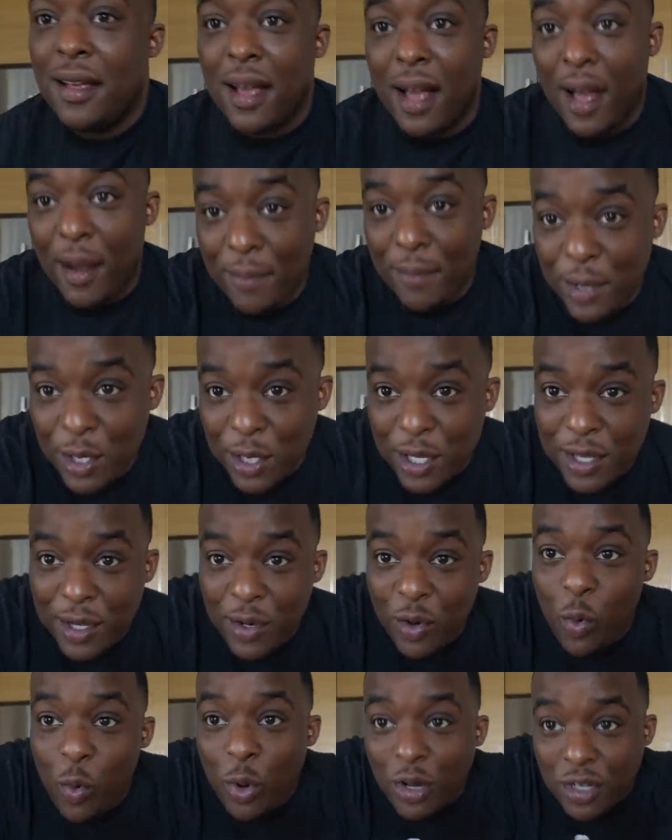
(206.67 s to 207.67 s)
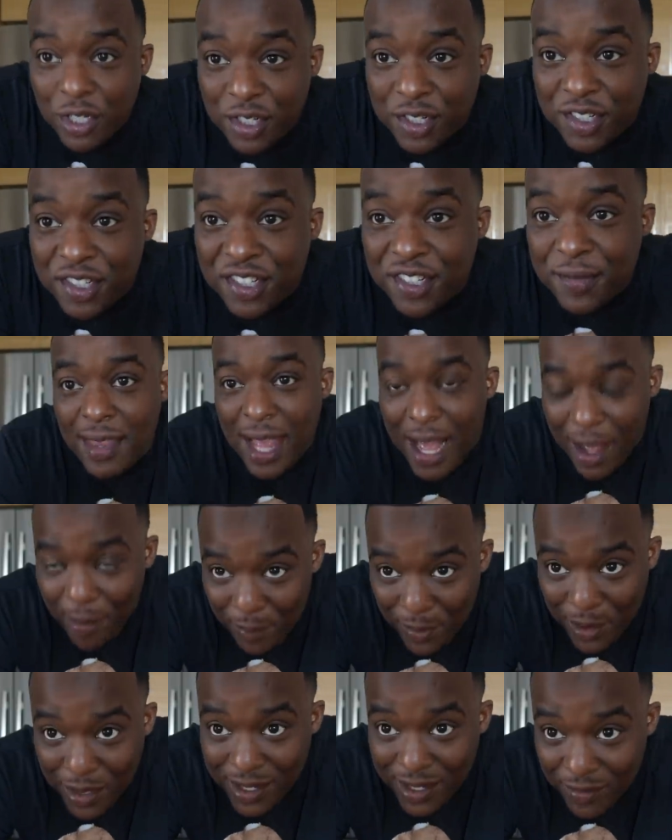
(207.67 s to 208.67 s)
I'm looking gorgeous. Now
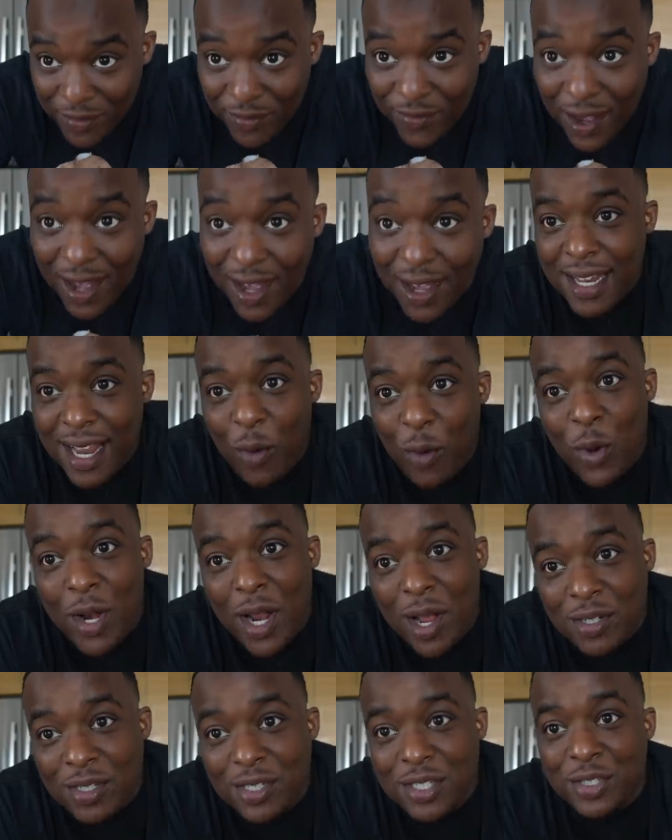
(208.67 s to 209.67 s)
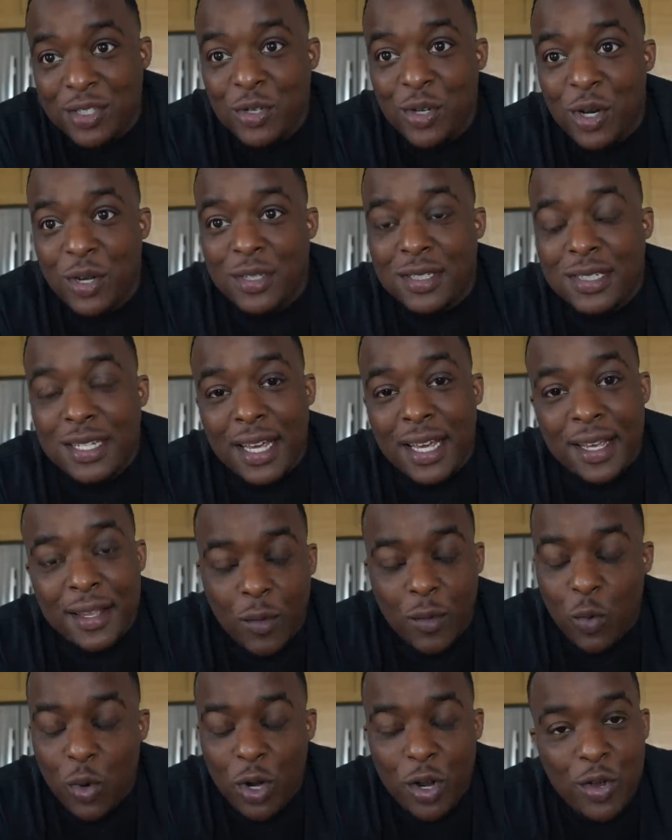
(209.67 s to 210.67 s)
I'm looking fine. Now what else is you gonna say?
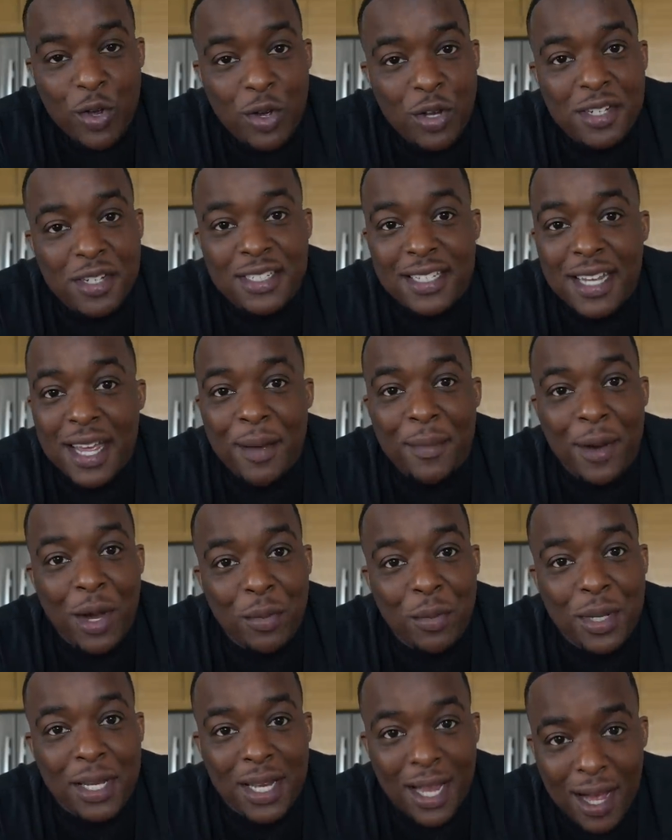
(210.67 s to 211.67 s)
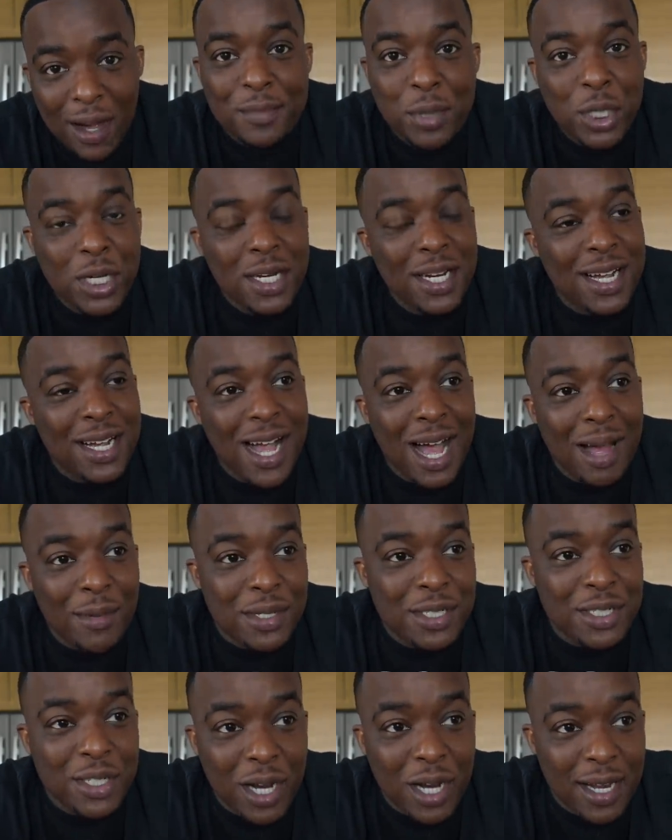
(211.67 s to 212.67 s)
What are you gonna say about me now? Put in the
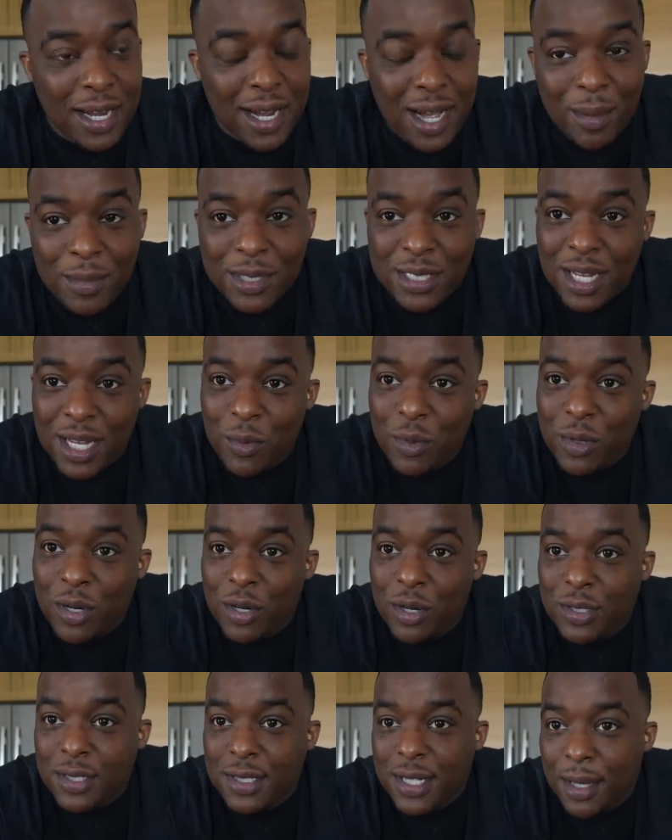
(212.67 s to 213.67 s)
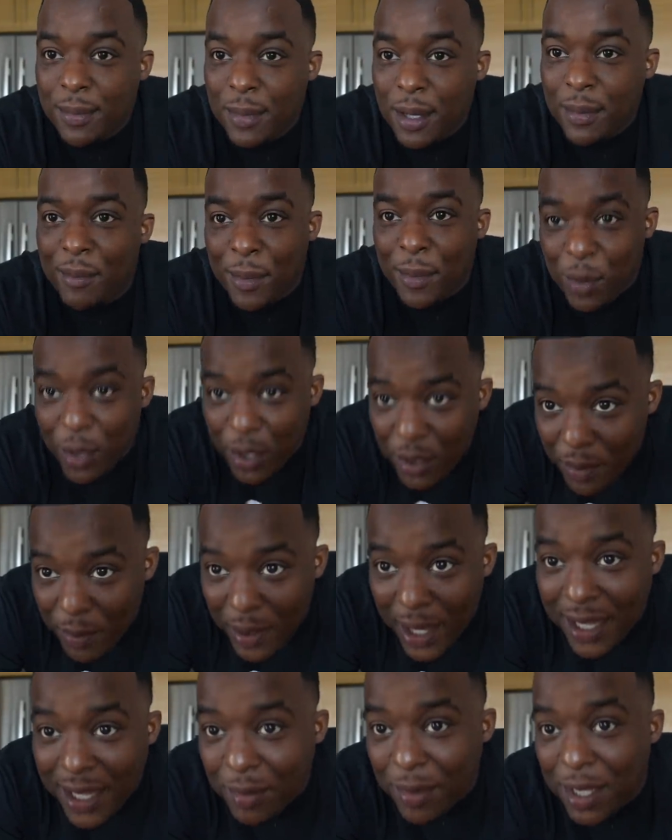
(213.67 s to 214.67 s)
comments, your hate comments now, what you gonna say about My brother
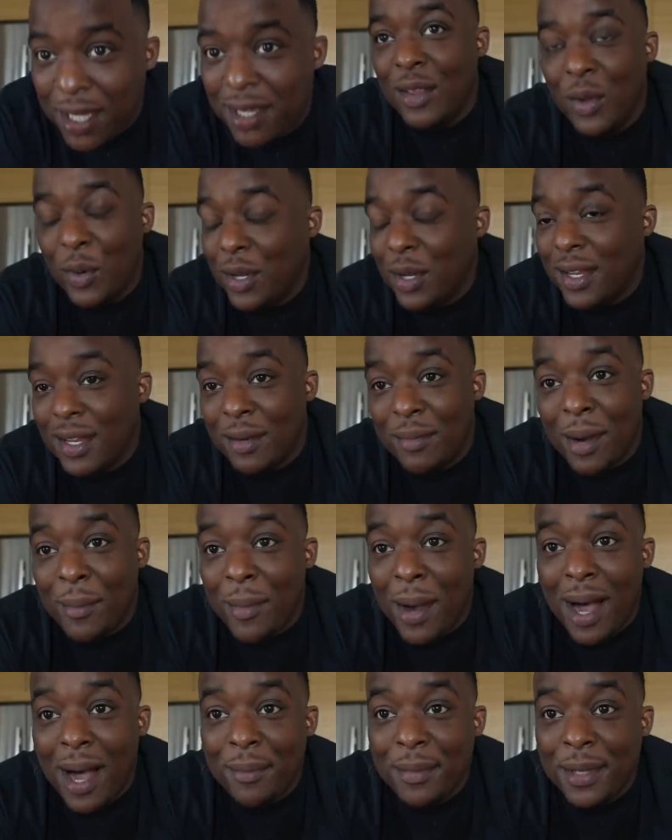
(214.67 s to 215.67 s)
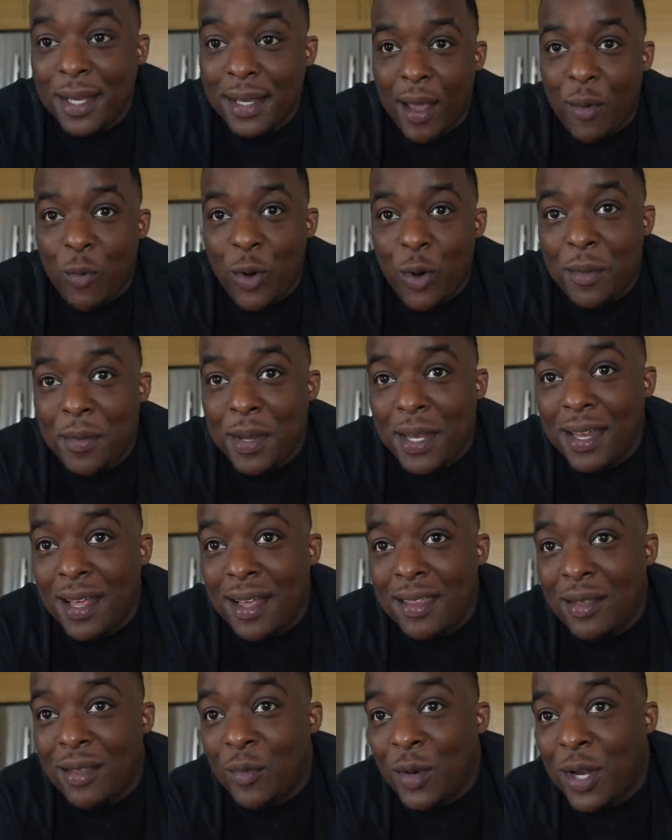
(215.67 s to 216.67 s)
made me? No, he didn't, my mom did. I wouldn't be
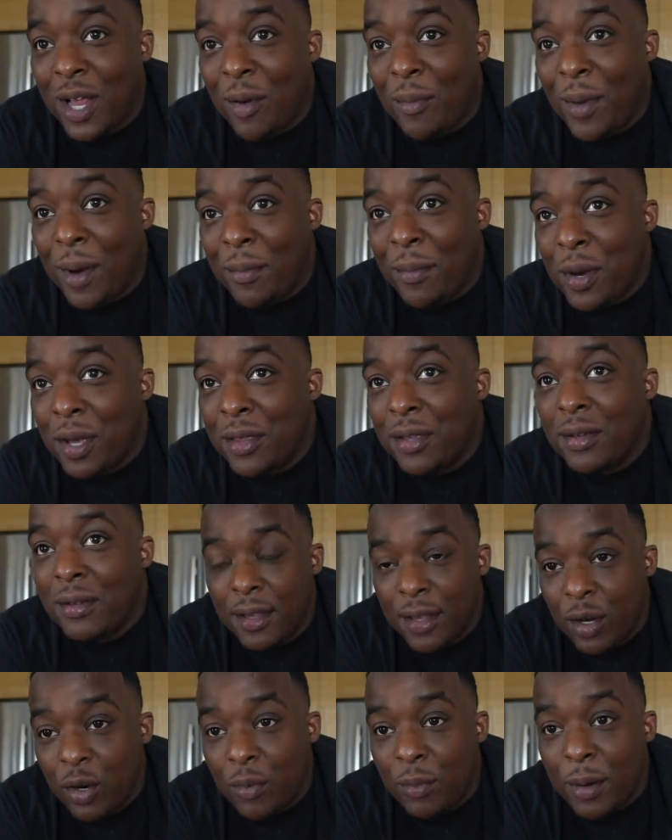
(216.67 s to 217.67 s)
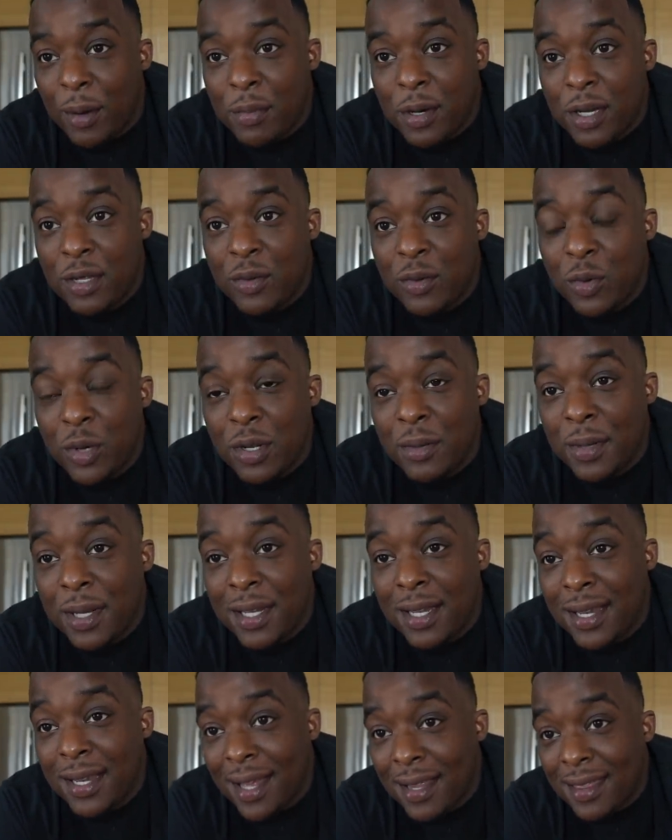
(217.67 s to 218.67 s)
nothing without my brother? No, my brother wouldn't be
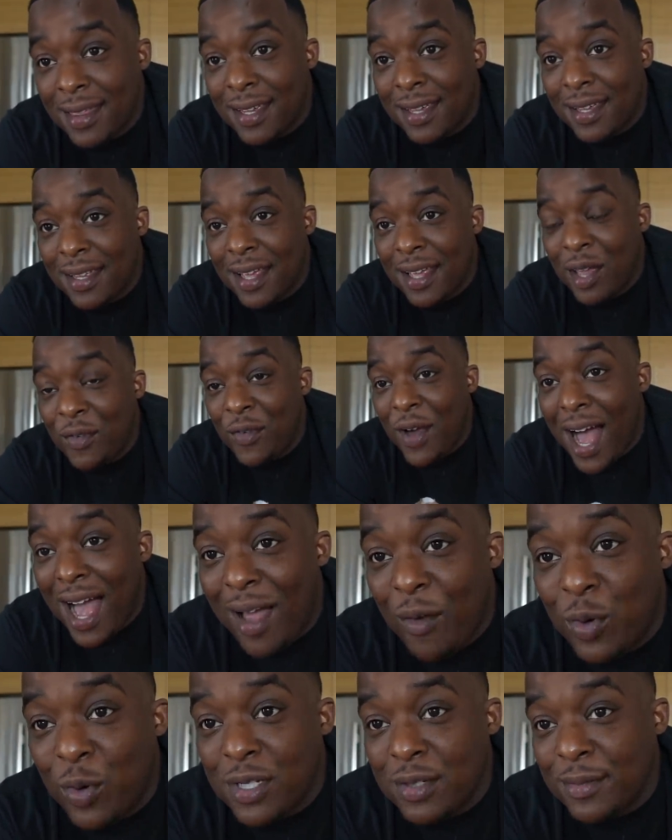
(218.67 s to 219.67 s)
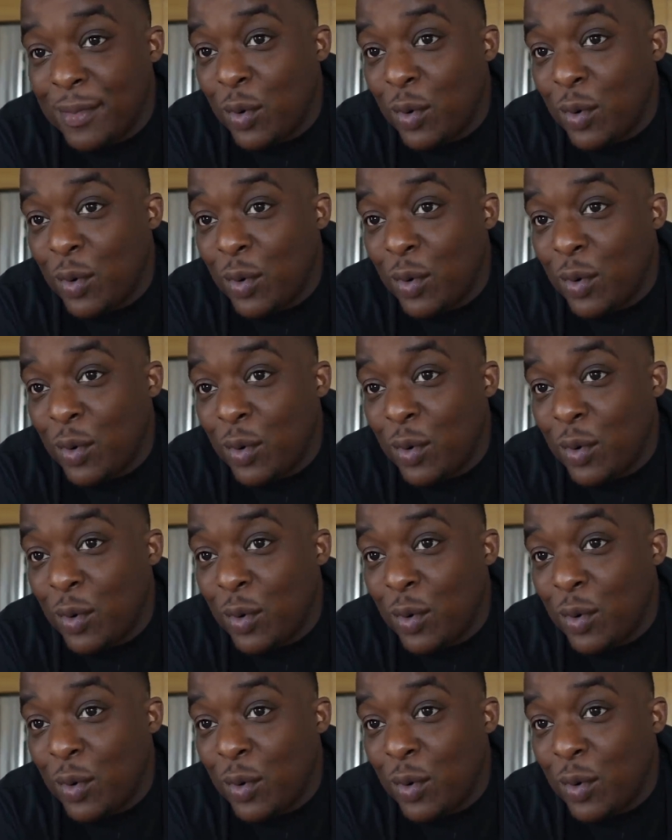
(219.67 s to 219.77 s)
nothing if I wasn't